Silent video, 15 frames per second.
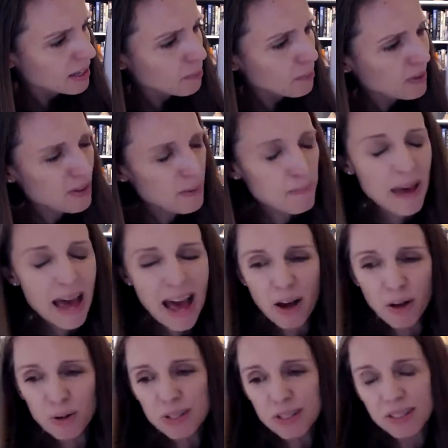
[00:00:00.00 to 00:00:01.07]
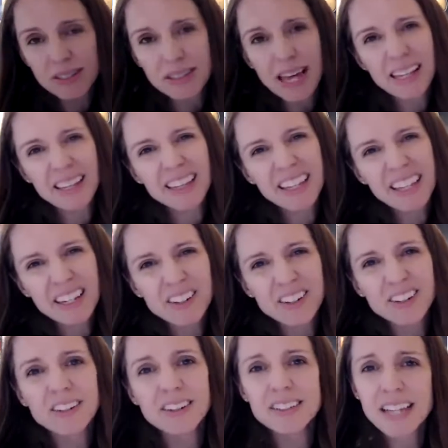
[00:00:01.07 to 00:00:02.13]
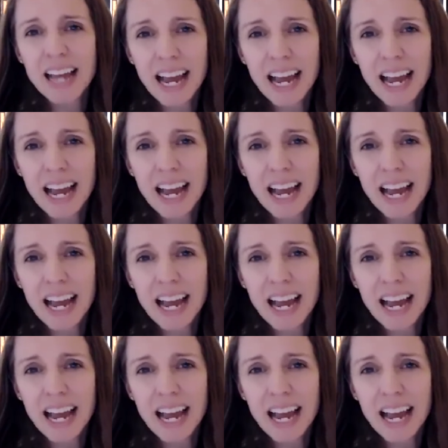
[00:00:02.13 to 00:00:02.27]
But the mouse, that little